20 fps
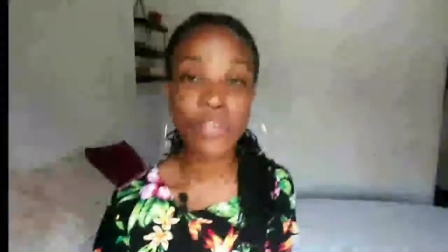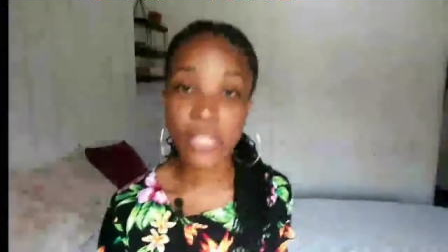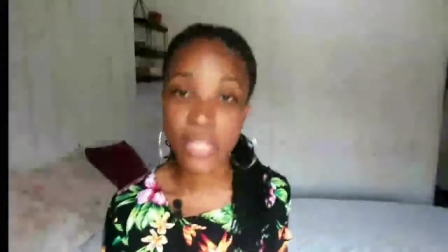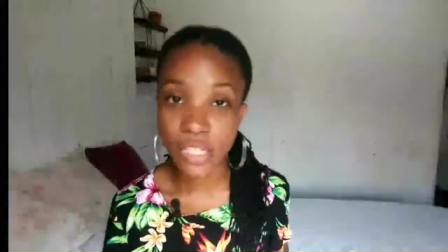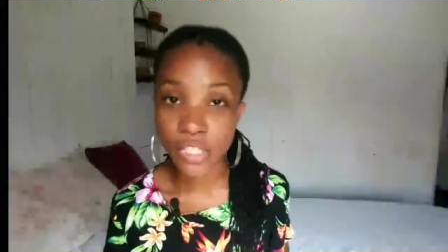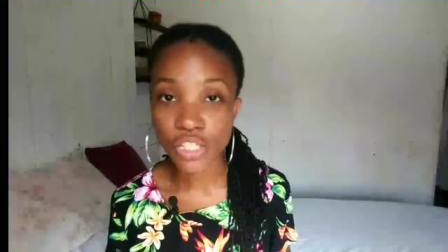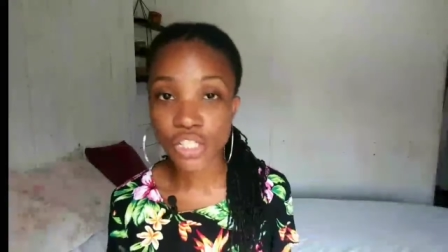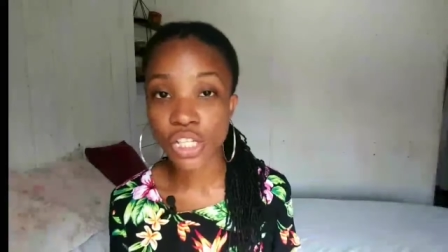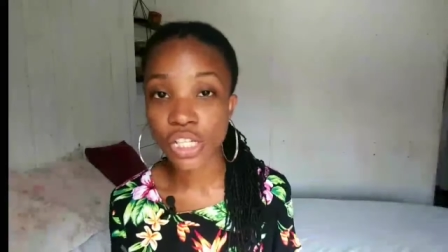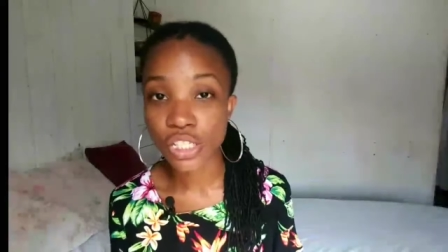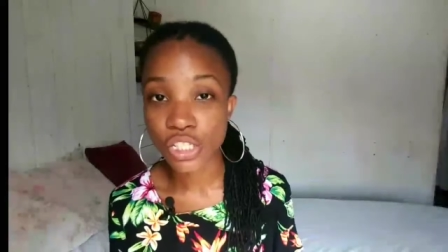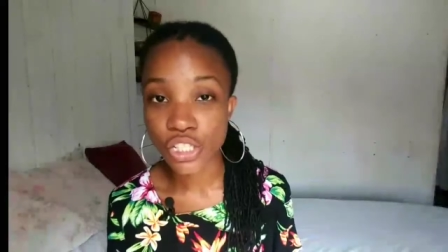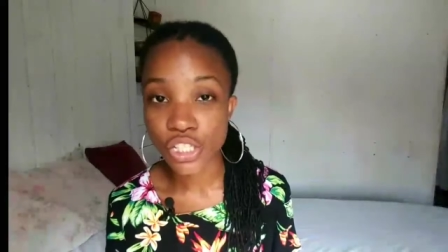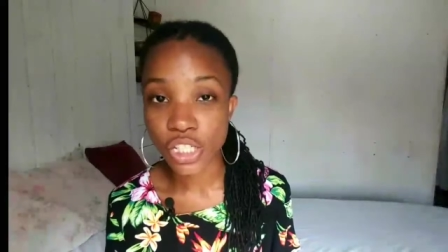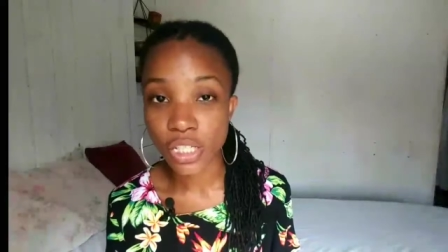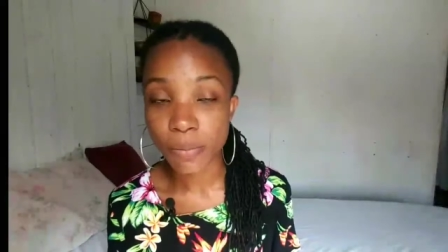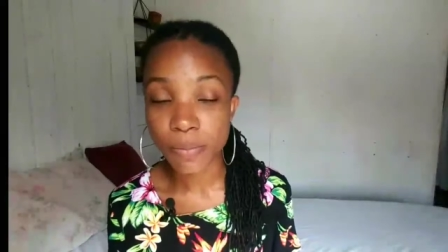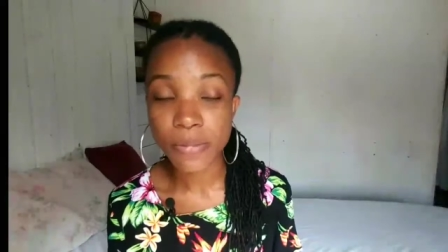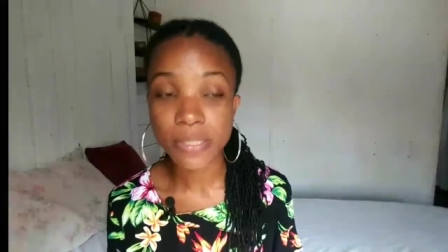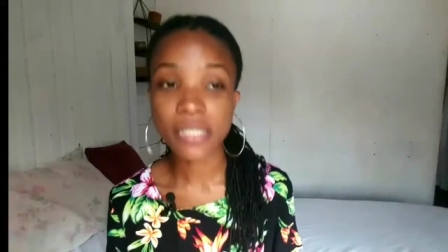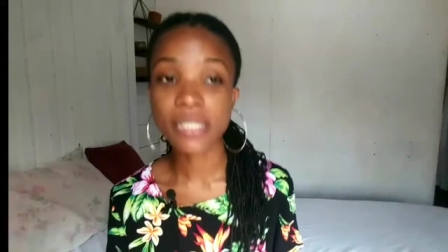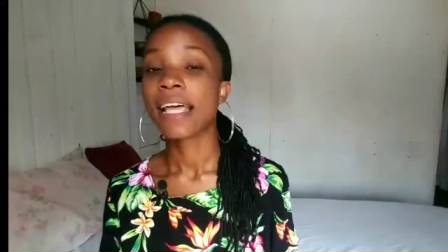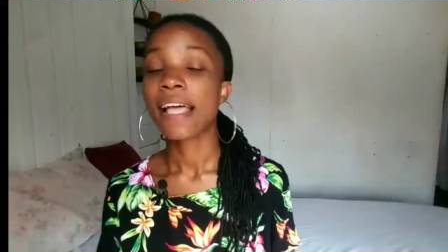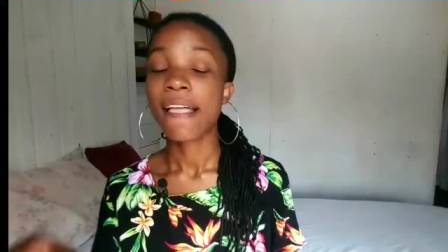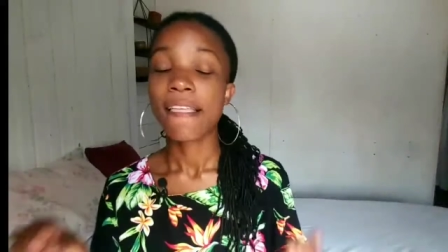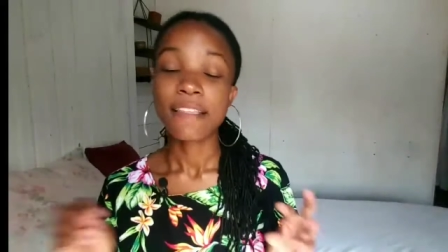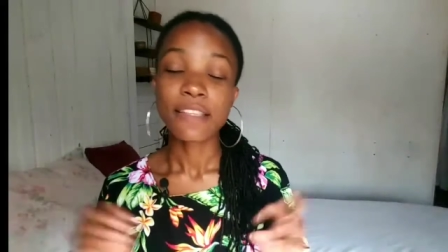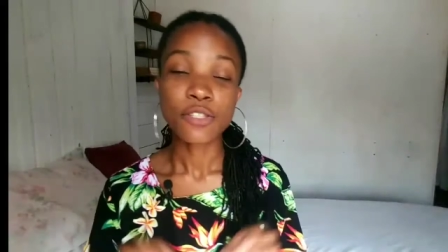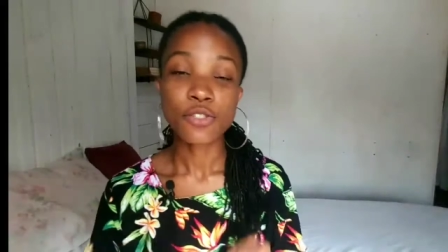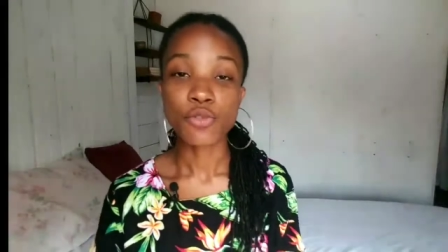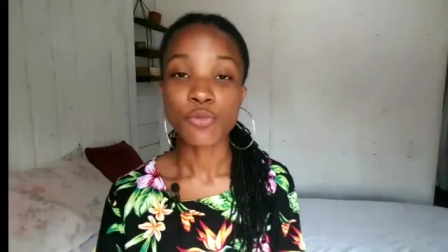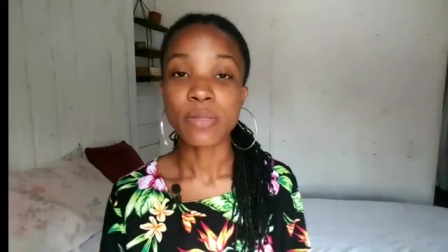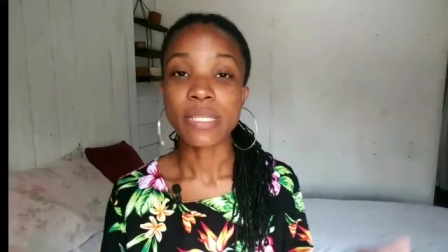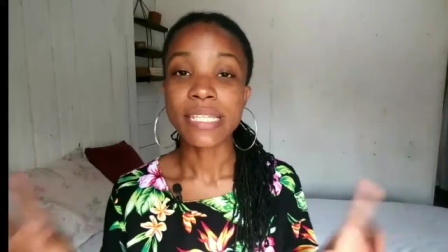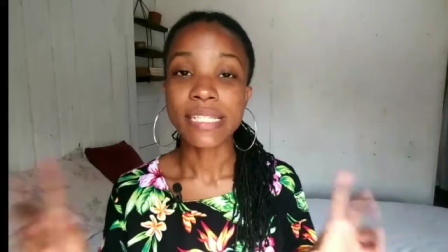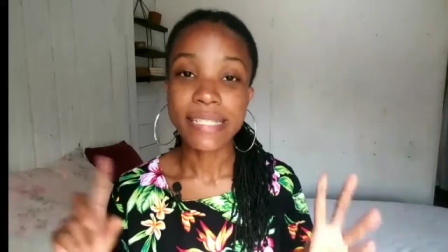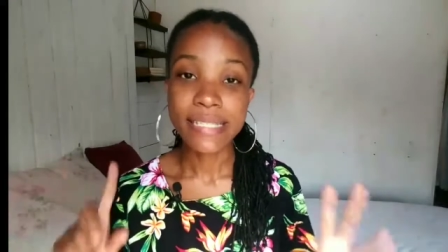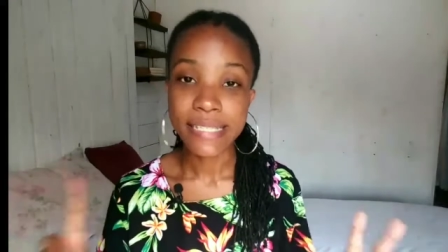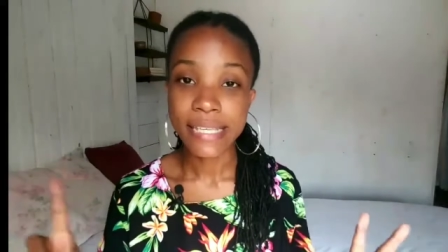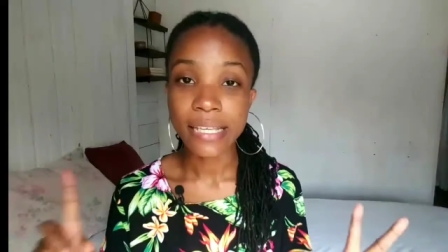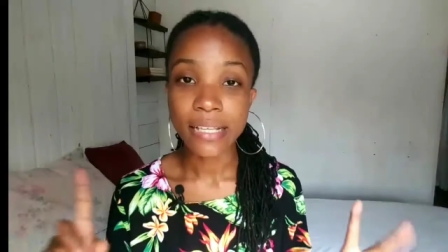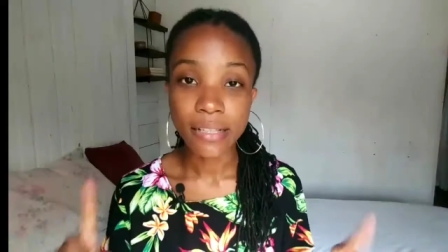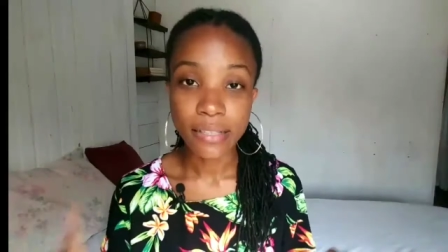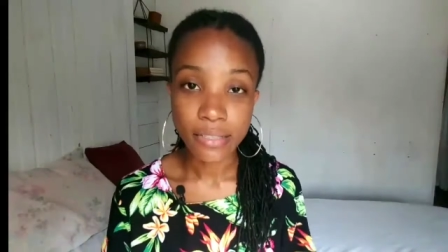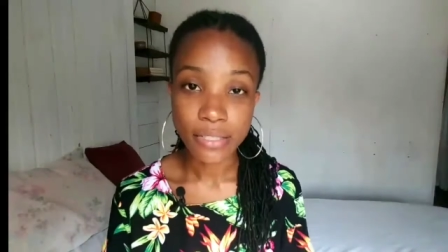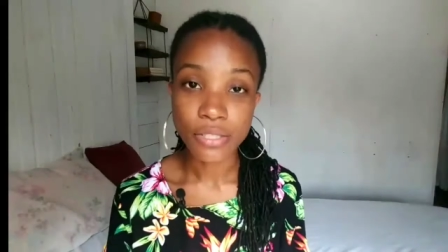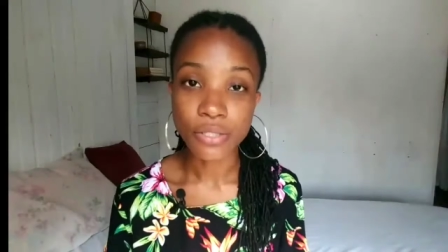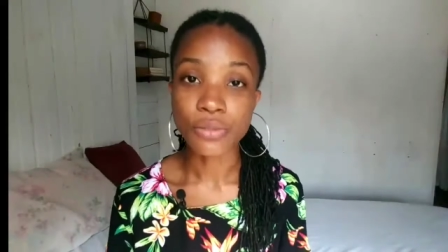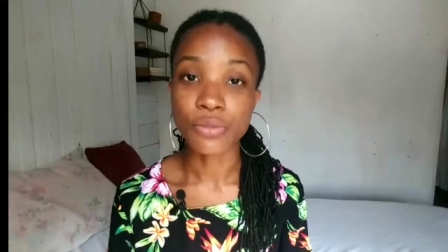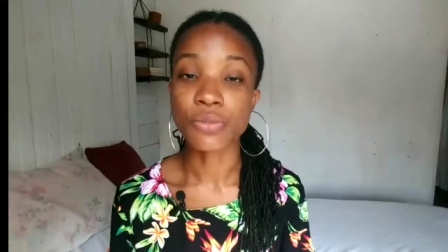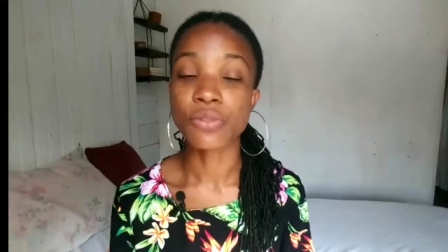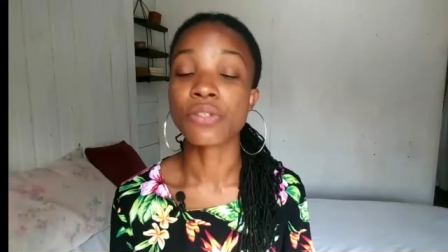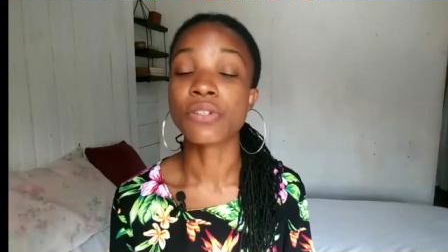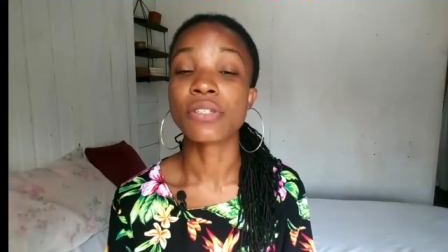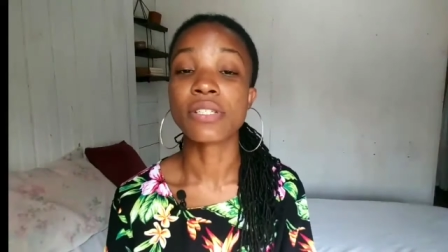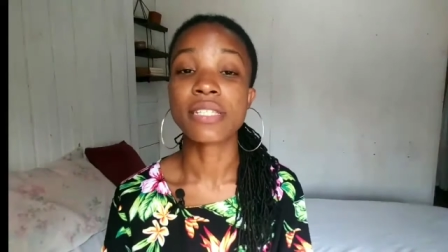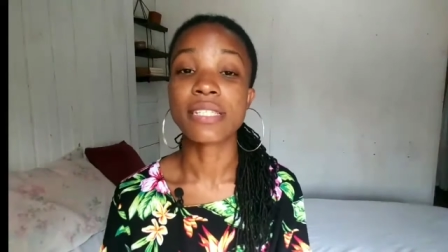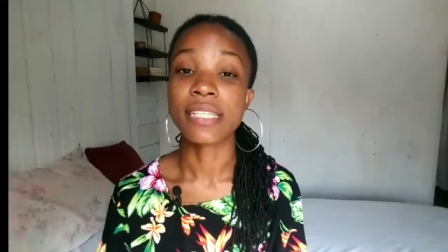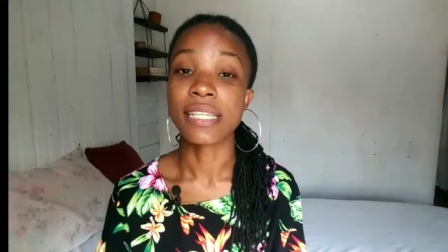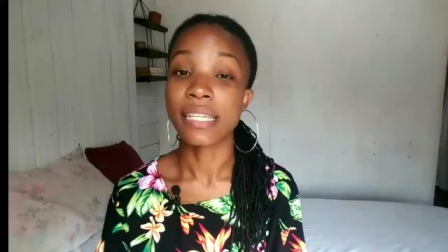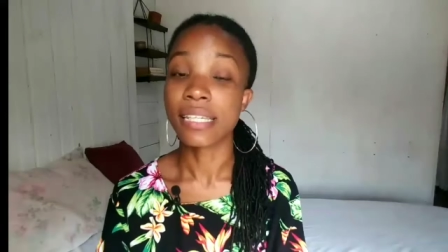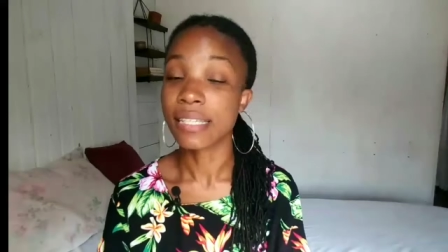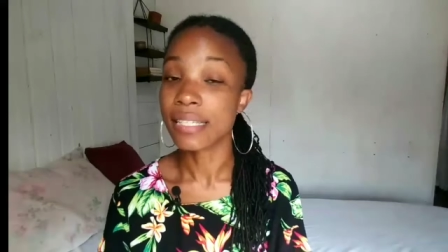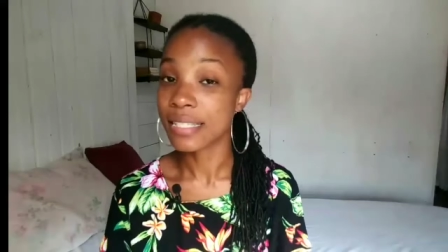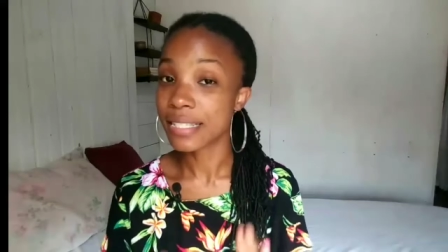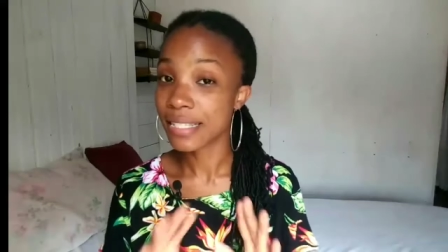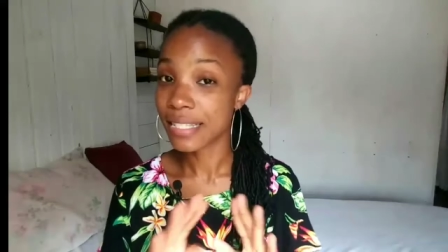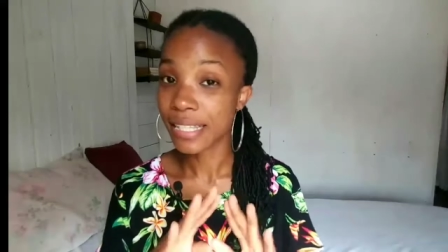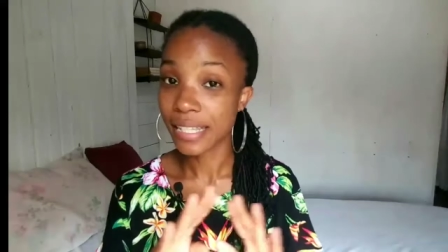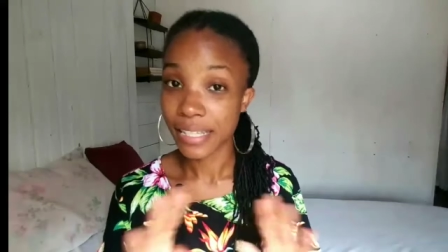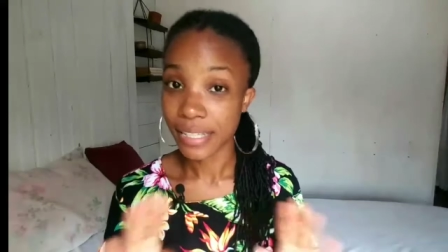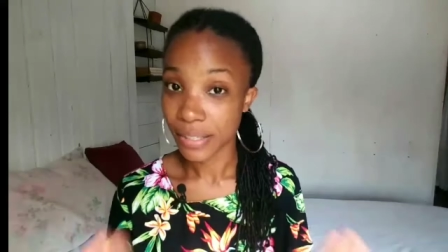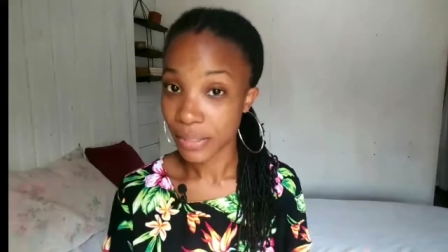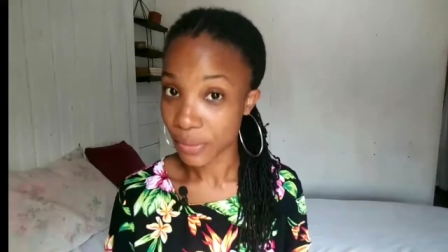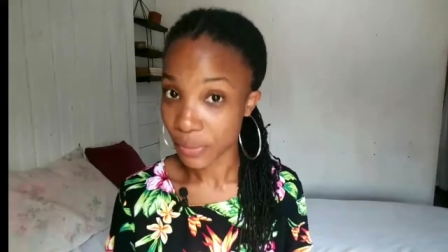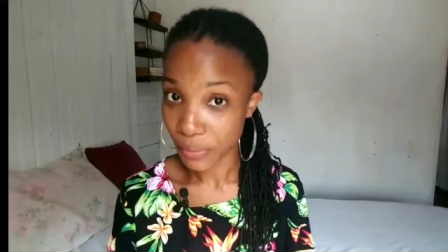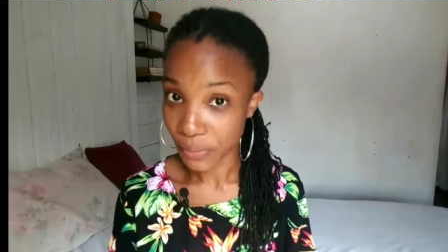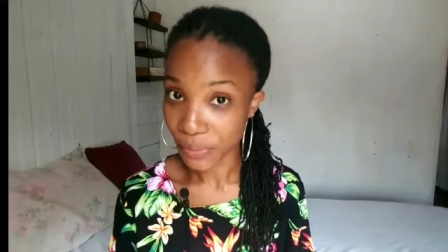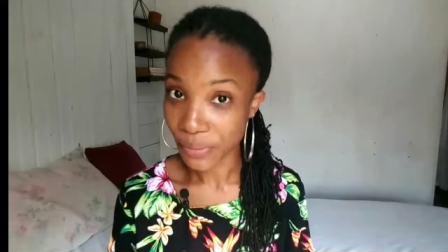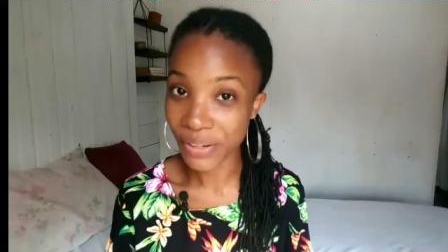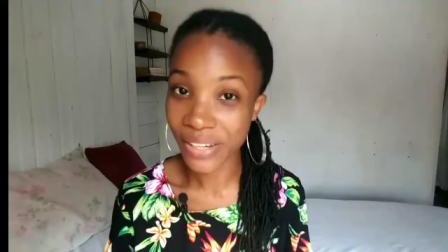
relationships to be single to do those things. No.